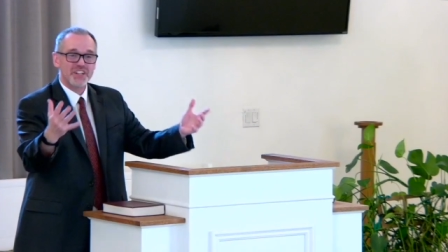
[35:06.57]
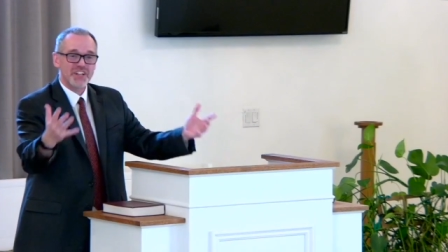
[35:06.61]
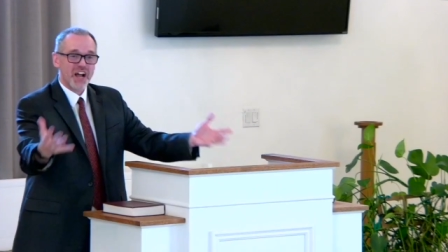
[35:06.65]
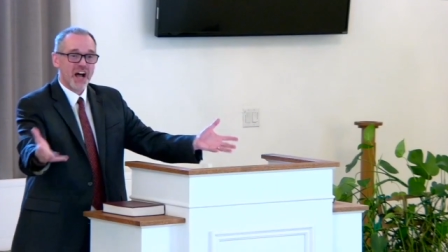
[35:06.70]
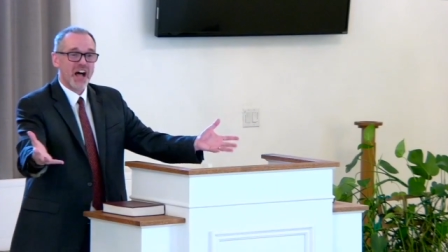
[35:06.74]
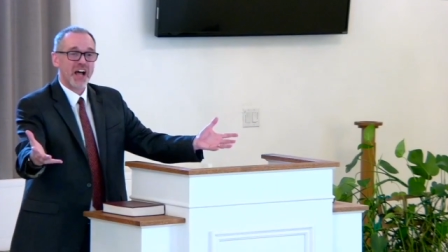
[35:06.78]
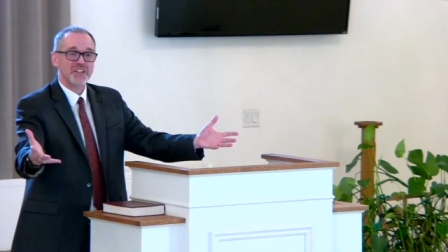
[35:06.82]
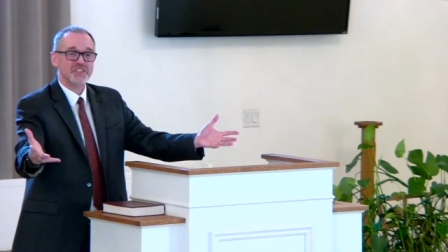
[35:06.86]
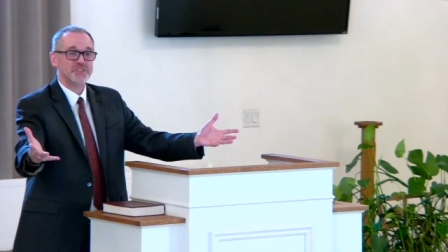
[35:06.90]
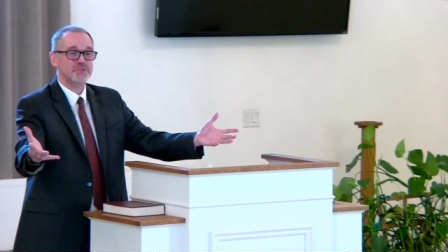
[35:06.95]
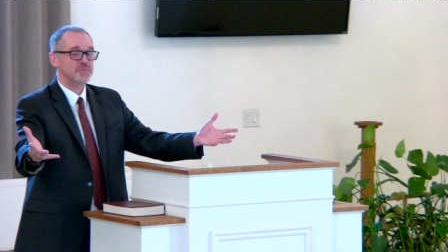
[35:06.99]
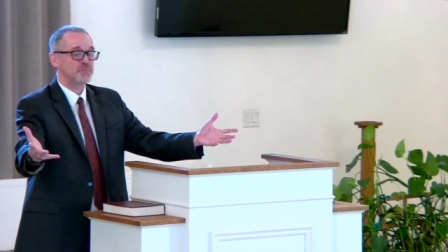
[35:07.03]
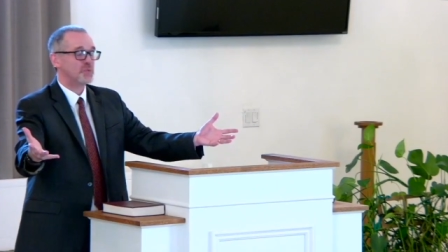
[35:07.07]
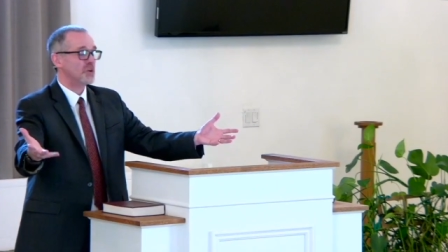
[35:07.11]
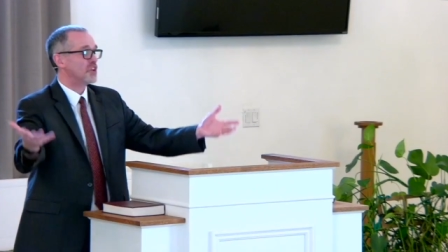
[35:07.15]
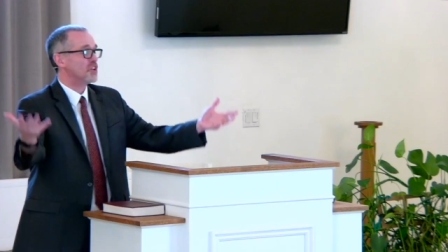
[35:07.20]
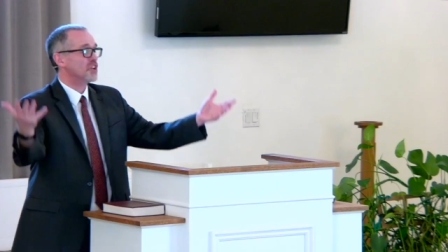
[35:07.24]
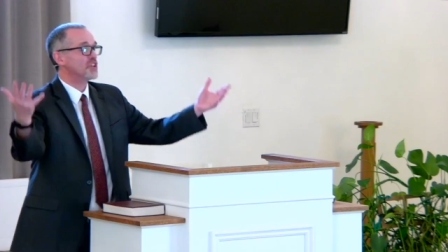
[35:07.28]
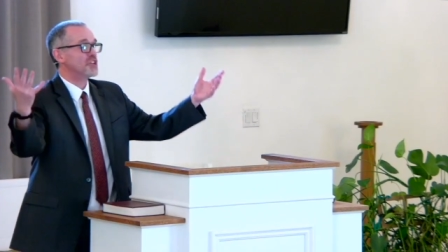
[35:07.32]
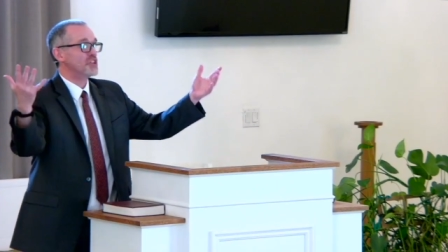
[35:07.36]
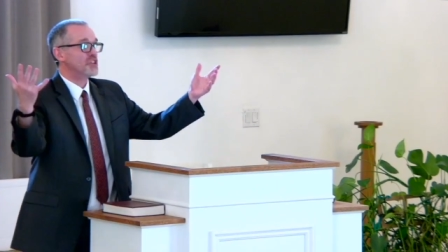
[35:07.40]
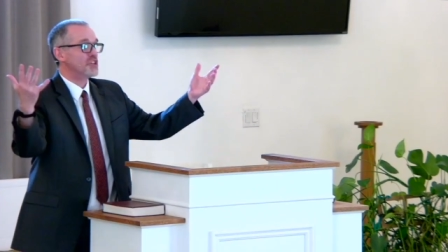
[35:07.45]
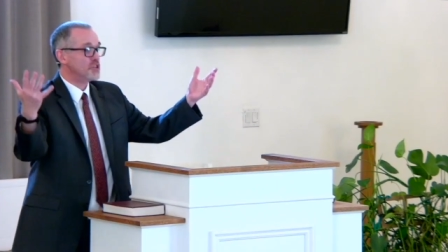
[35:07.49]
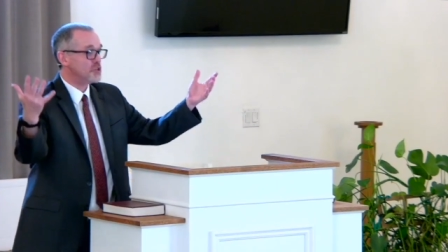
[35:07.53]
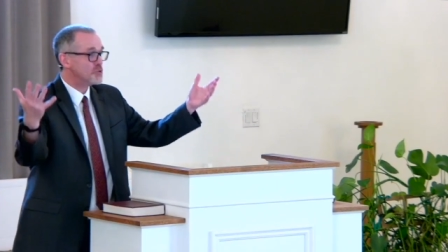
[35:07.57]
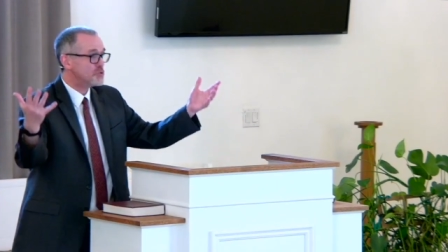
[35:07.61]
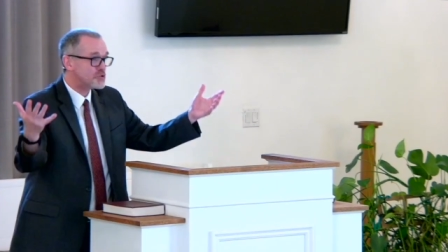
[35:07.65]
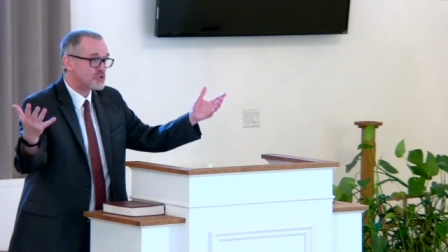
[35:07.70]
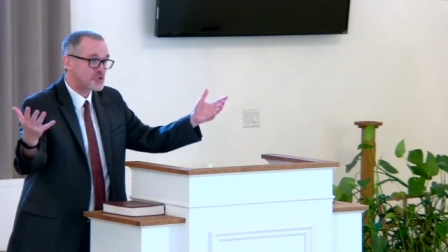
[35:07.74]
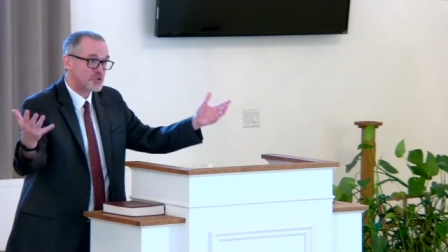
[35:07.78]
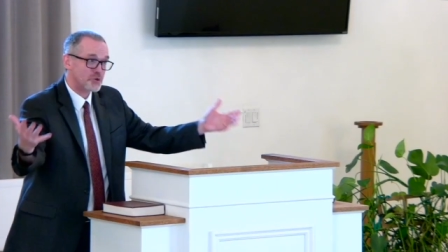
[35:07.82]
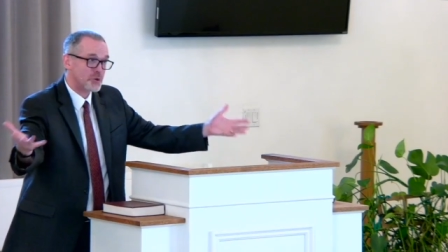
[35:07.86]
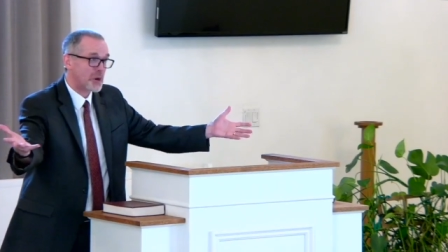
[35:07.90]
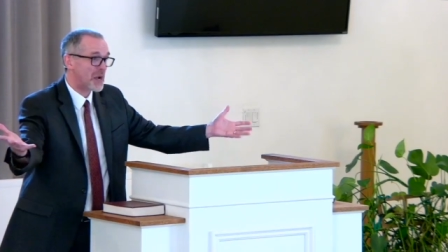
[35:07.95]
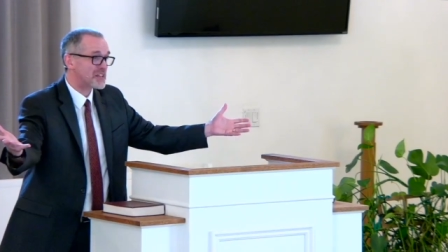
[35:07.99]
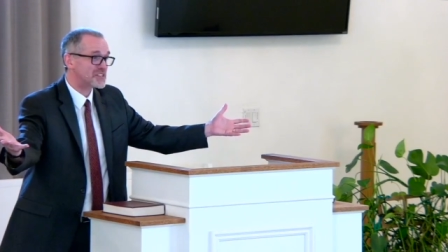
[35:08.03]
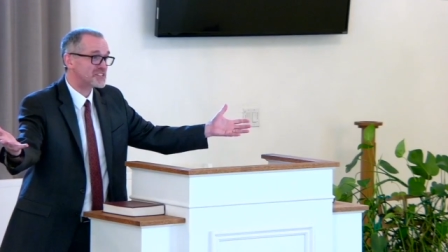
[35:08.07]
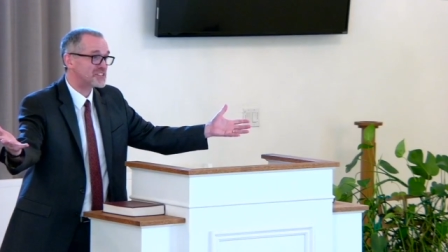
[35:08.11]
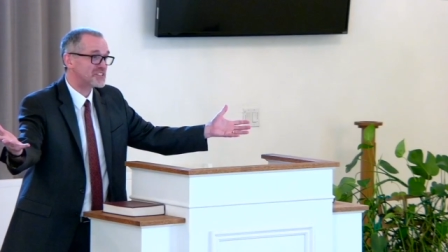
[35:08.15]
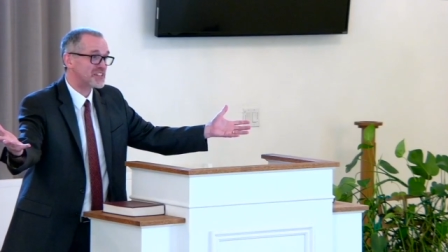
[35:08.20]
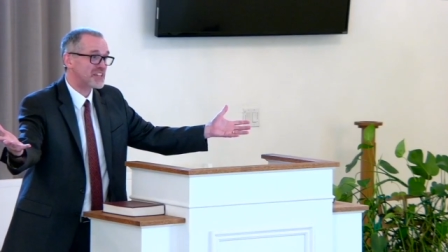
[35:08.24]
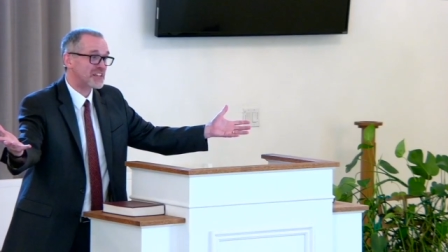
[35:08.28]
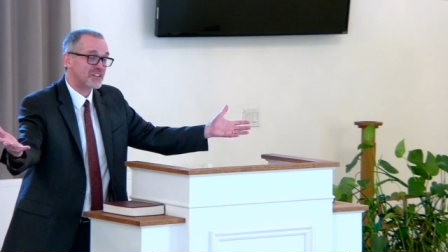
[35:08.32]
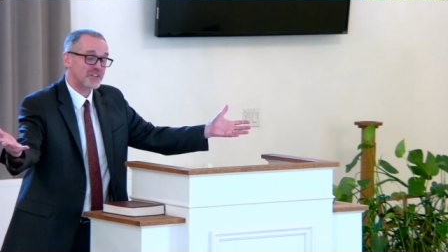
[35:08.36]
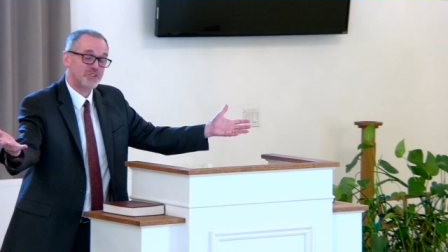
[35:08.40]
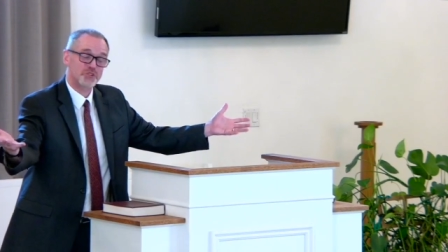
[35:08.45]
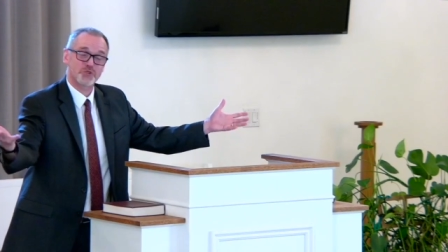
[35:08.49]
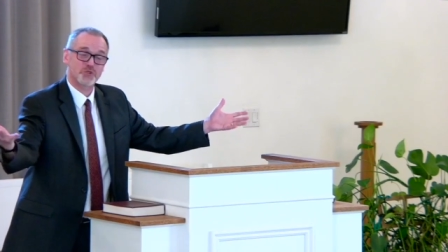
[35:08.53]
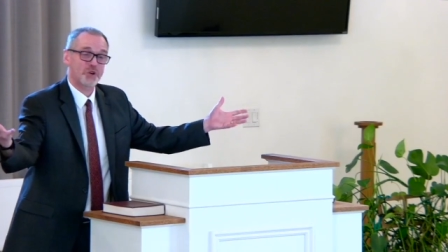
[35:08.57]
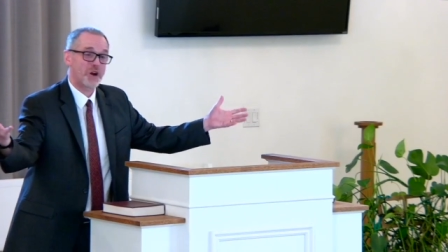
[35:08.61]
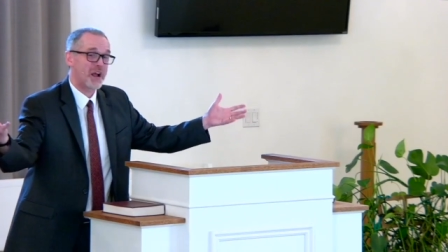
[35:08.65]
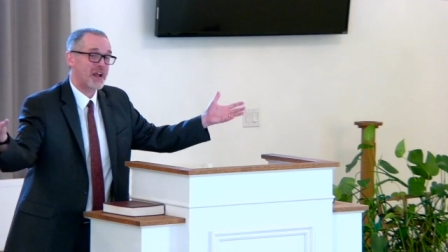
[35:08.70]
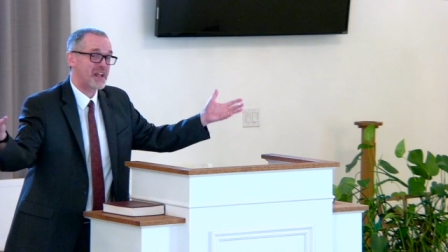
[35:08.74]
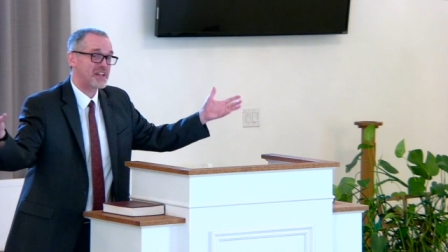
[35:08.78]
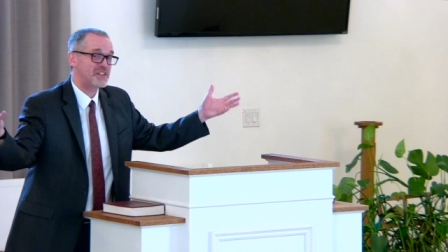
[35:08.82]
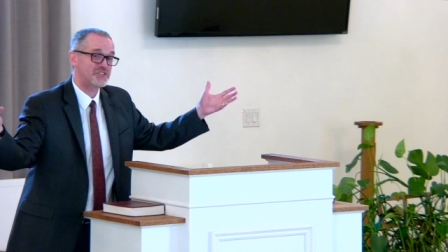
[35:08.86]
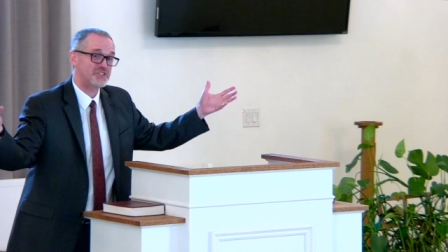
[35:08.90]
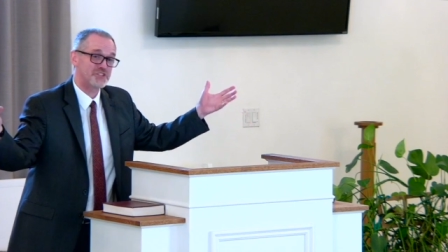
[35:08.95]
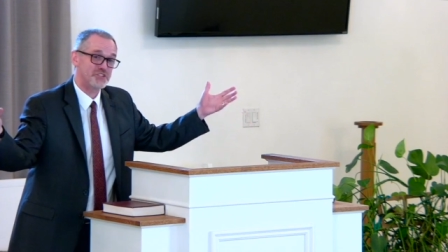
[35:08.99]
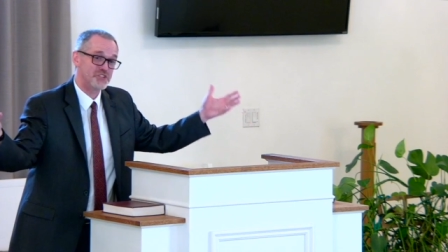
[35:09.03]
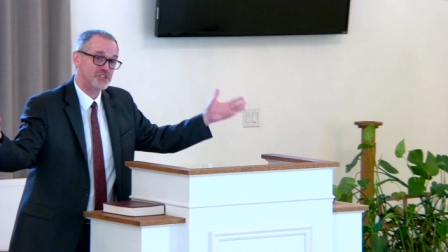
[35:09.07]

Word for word: gospel, you trust in Christ,